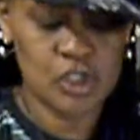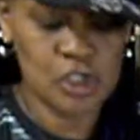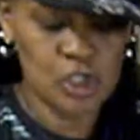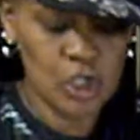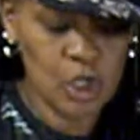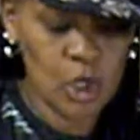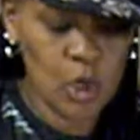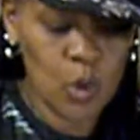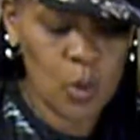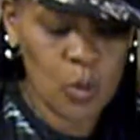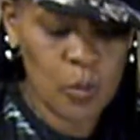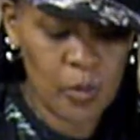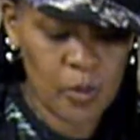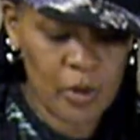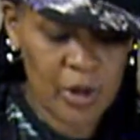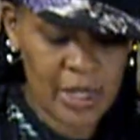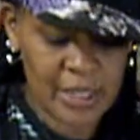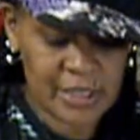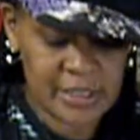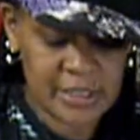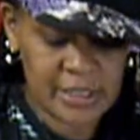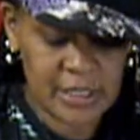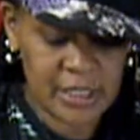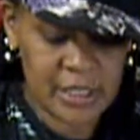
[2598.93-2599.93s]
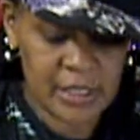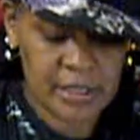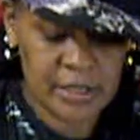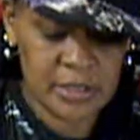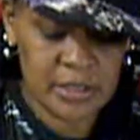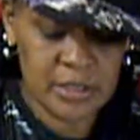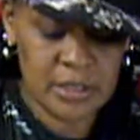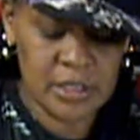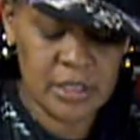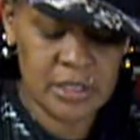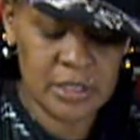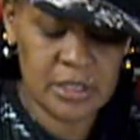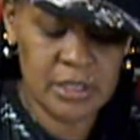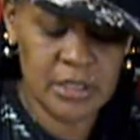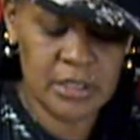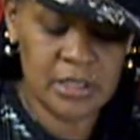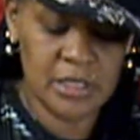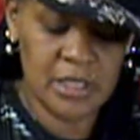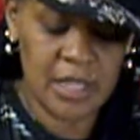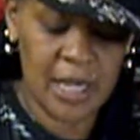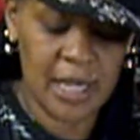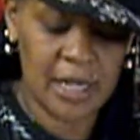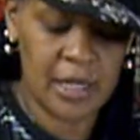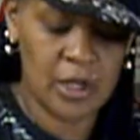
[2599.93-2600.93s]
slow process. This
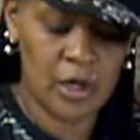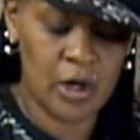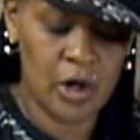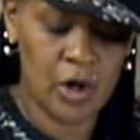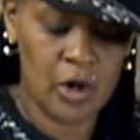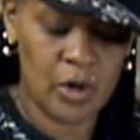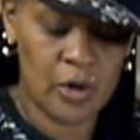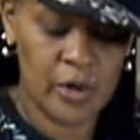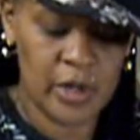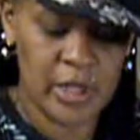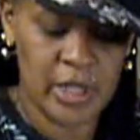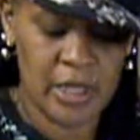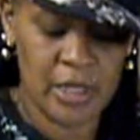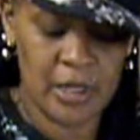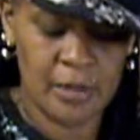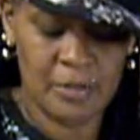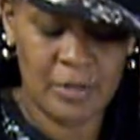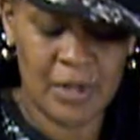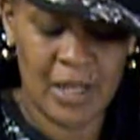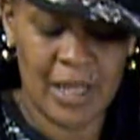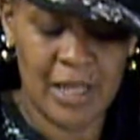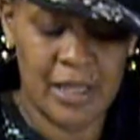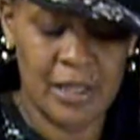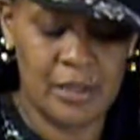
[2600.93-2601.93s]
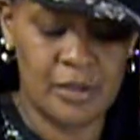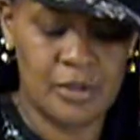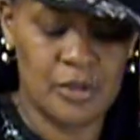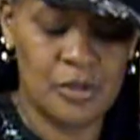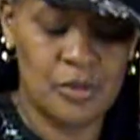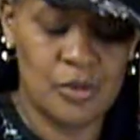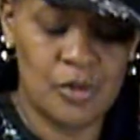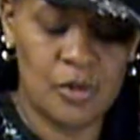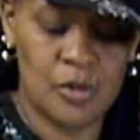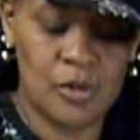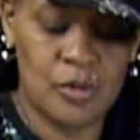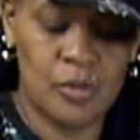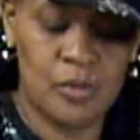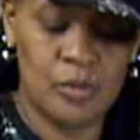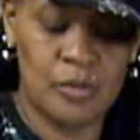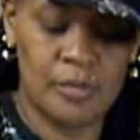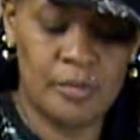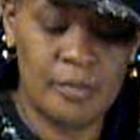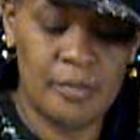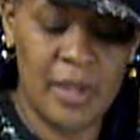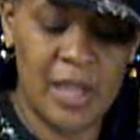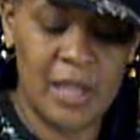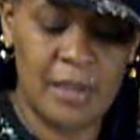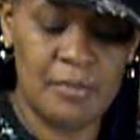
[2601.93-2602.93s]
is not a hurry up, like, you know,
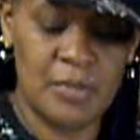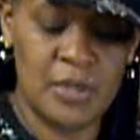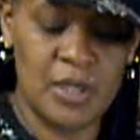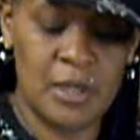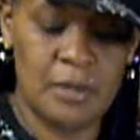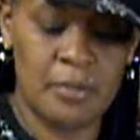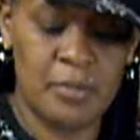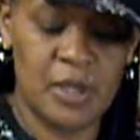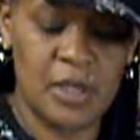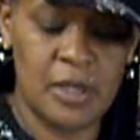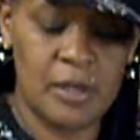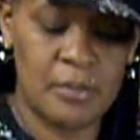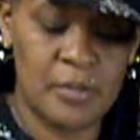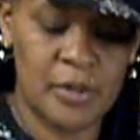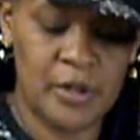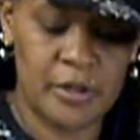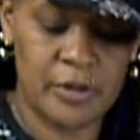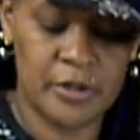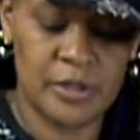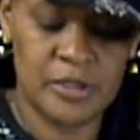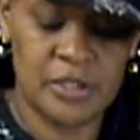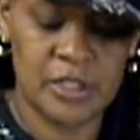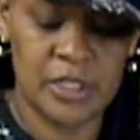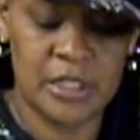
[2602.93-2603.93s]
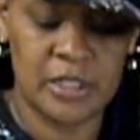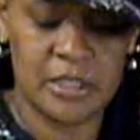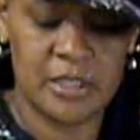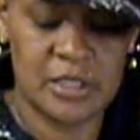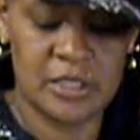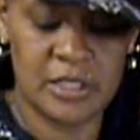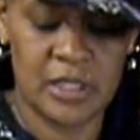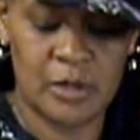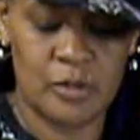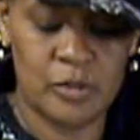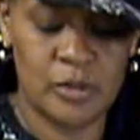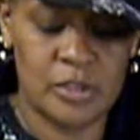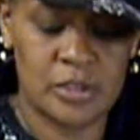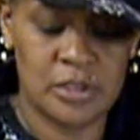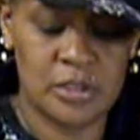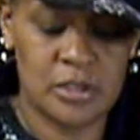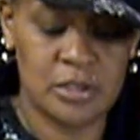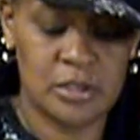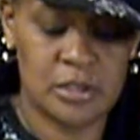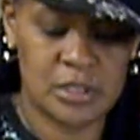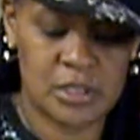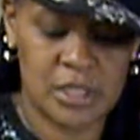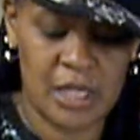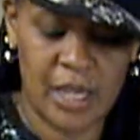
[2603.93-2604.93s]
make me a peanut butter and jelly sandwich
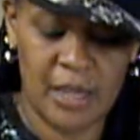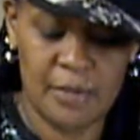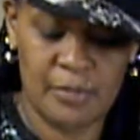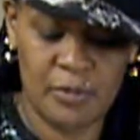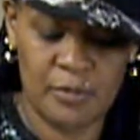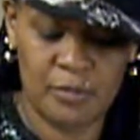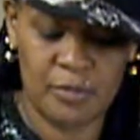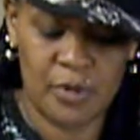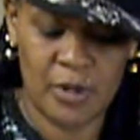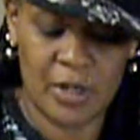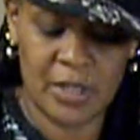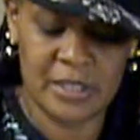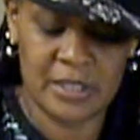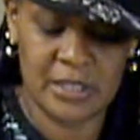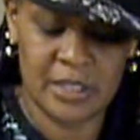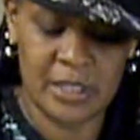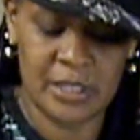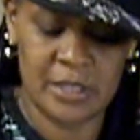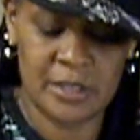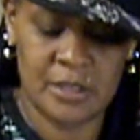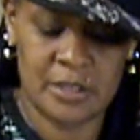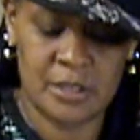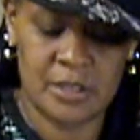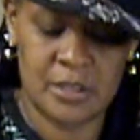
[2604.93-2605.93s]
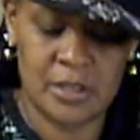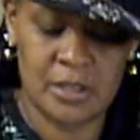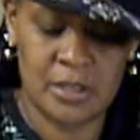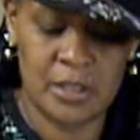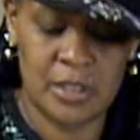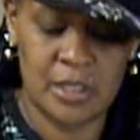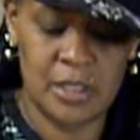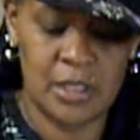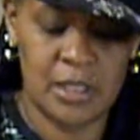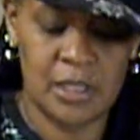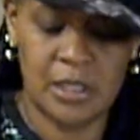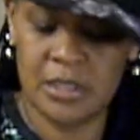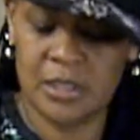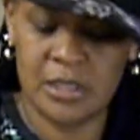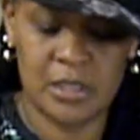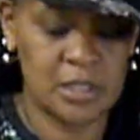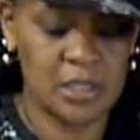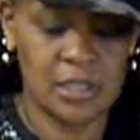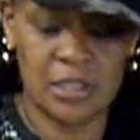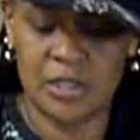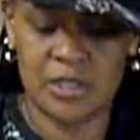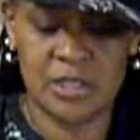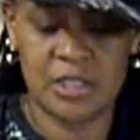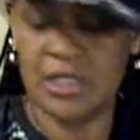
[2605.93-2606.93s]
type of process.
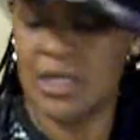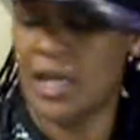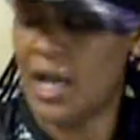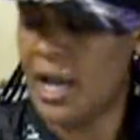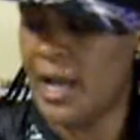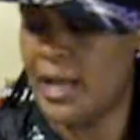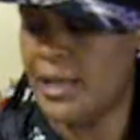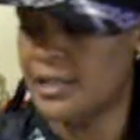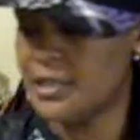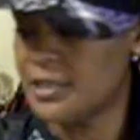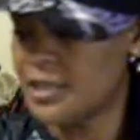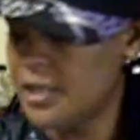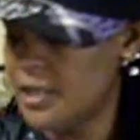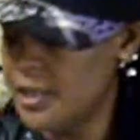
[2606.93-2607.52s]
It's not.